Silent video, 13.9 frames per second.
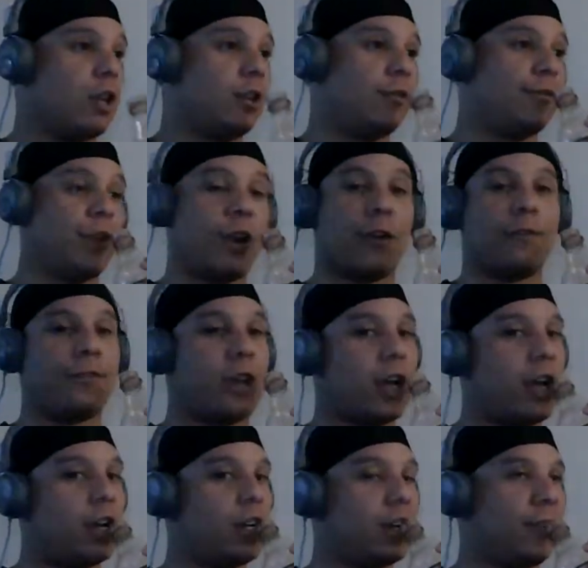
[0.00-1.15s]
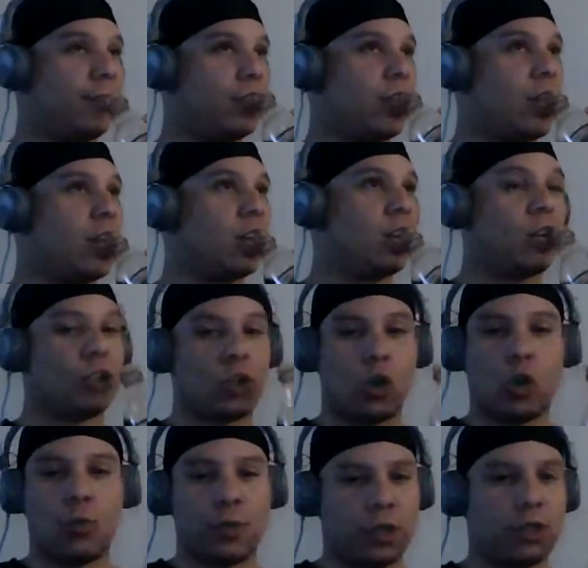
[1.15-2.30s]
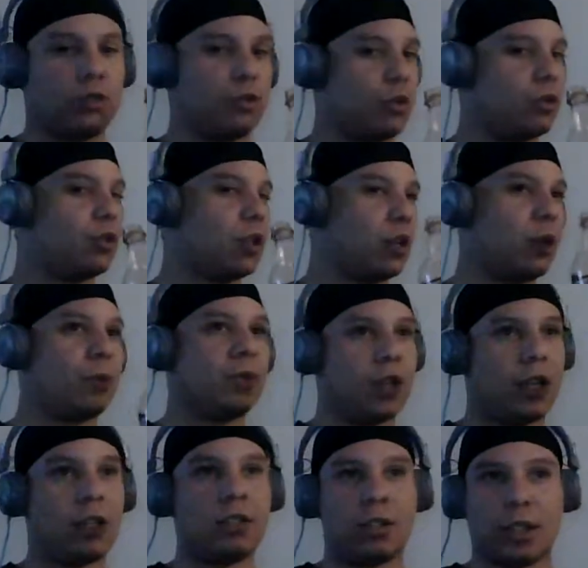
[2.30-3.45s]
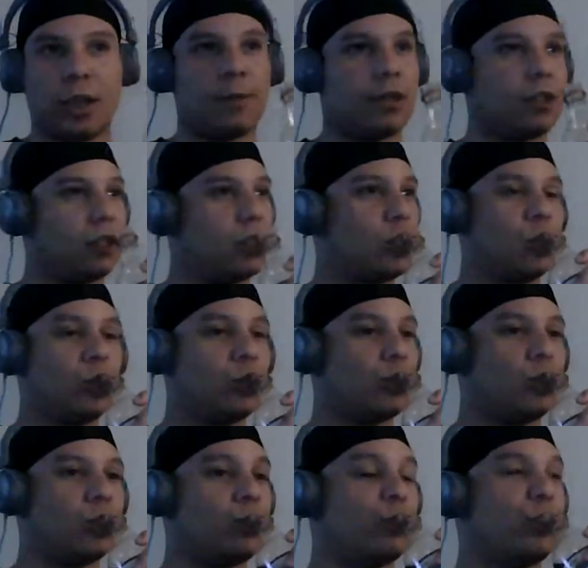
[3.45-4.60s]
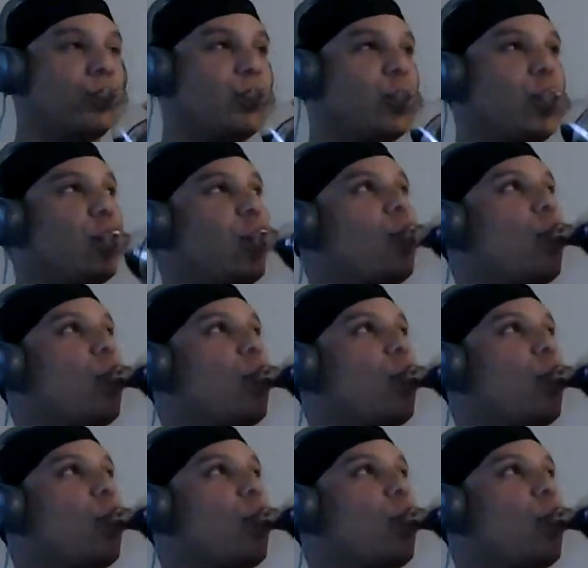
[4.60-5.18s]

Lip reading: verified and everything, and it told me it was gonna take a couple of days, and it gave me it was legit.